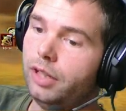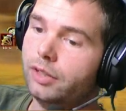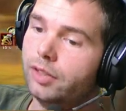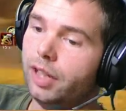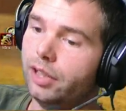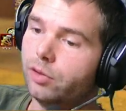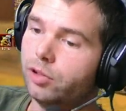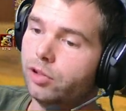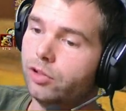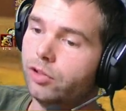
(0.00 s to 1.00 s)
And this guy
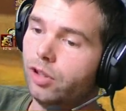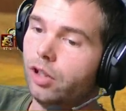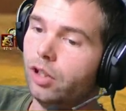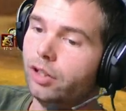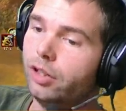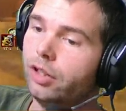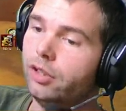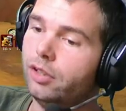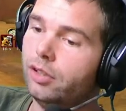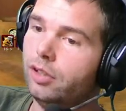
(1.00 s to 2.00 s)
switches on
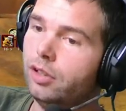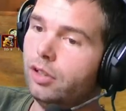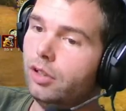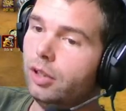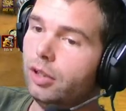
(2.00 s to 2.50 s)
us.